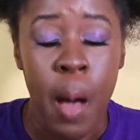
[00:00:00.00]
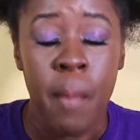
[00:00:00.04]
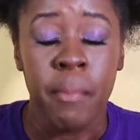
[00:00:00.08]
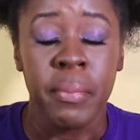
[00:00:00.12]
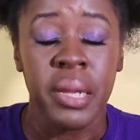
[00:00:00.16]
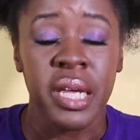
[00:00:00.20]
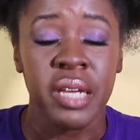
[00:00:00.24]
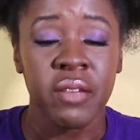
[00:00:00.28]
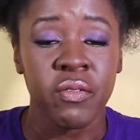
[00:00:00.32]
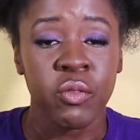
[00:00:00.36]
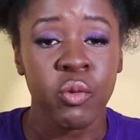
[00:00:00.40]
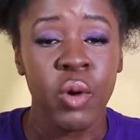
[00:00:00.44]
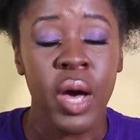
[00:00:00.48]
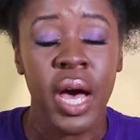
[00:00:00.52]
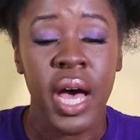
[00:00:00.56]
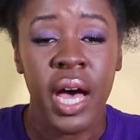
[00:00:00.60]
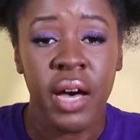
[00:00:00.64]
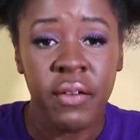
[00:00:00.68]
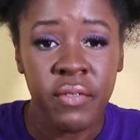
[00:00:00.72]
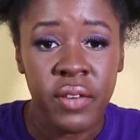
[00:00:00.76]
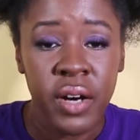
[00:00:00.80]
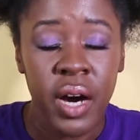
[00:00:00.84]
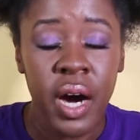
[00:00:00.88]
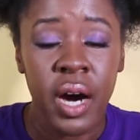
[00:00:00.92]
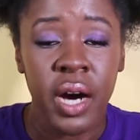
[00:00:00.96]
but if you
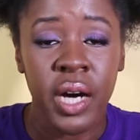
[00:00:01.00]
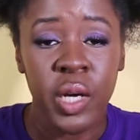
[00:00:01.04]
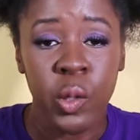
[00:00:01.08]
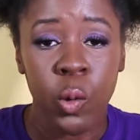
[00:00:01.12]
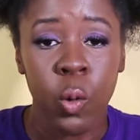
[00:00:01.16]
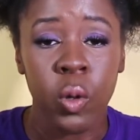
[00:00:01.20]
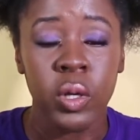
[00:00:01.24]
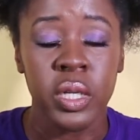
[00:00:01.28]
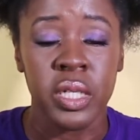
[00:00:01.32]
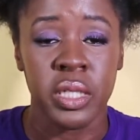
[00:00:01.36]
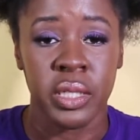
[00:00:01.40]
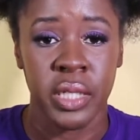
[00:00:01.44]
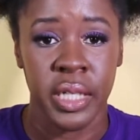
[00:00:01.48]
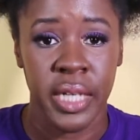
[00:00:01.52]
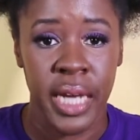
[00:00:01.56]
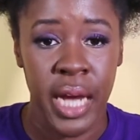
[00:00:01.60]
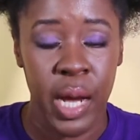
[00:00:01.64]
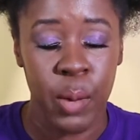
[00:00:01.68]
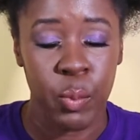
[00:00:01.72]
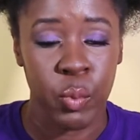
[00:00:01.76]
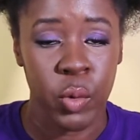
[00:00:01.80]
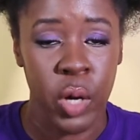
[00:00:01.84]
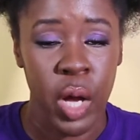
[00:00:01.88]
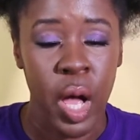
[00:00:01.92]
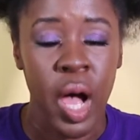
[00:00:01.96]
have a high quality
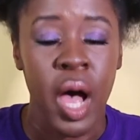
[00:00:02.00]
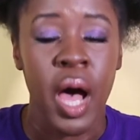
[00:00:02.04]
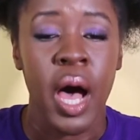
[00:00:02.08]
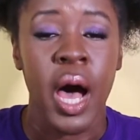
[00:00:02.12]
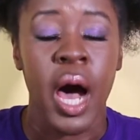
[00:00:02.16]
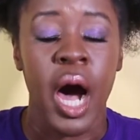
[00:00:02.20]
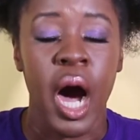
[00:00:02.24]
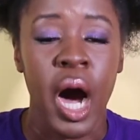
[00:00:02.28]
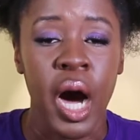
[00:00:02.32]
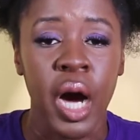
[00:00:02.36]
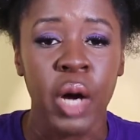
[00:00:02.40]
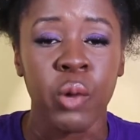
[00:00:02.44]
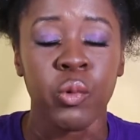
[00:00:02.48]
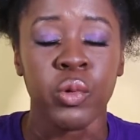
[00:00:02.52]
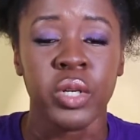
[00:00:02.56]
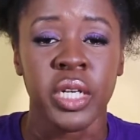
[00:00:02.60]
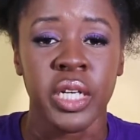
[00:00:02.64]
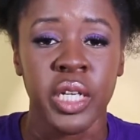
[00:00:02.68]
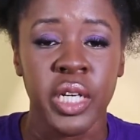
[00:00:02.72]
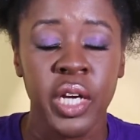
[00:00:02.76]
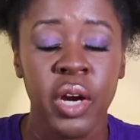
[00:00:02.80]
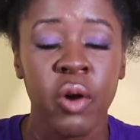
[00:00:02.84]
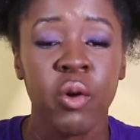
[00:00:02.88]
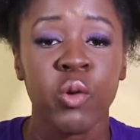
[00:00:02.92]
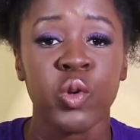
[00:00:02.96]
camera, I would
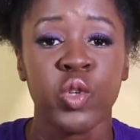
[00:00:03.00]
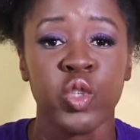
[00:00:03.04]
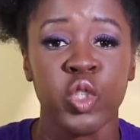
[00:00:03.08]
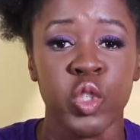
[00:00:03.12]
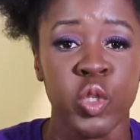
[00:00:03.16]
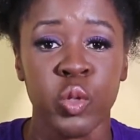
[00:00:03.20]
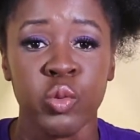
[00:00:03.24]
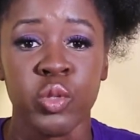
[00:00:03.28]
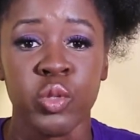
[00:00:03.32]
encourage you